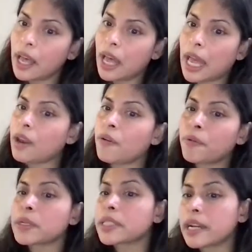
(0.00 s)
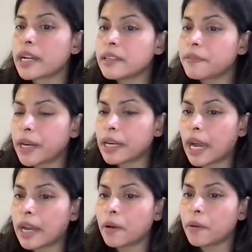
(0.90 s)
And of course, there are different
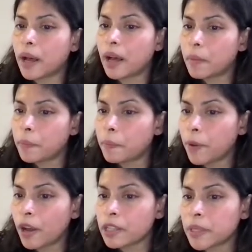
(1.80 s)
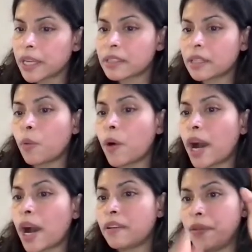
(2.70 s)
kind of plots because the
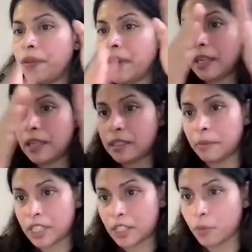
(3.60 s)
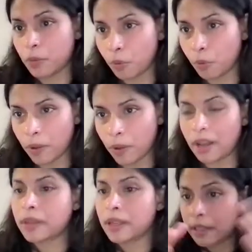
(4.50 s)
wide fin is much more,
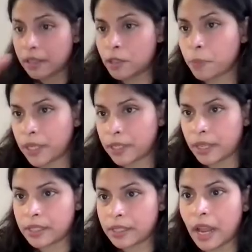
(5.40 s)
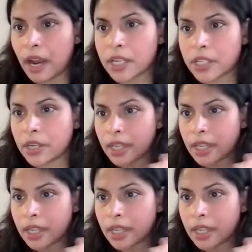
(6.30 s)
the supercell is larger.